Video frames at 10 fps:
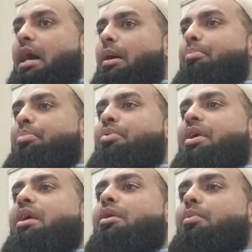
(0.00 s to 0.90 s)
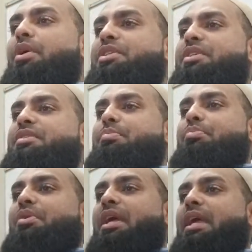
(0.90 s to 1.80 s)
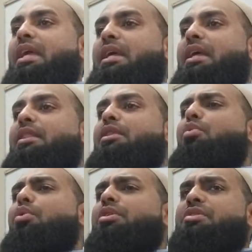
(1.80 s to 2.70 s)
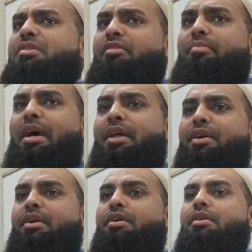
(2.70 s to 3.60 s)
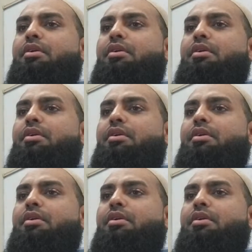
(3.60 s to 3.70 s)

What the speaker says: A prayer which is prayed in the worst of manner,